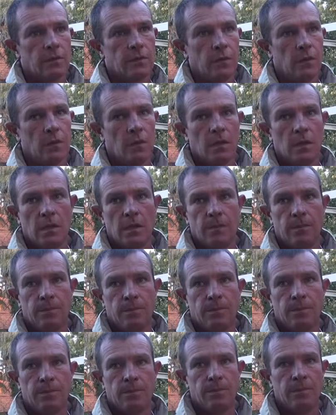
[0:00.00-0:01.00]
for a
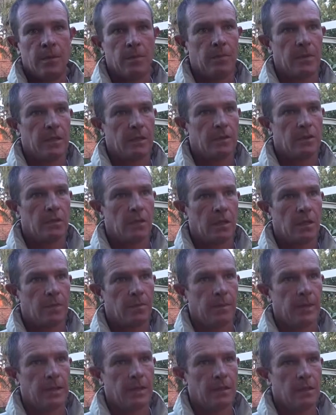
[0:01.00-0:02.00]
prepaid starter
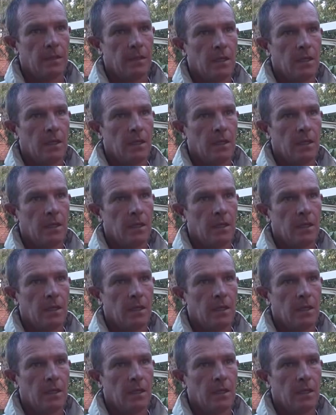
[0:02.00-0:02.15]
pack.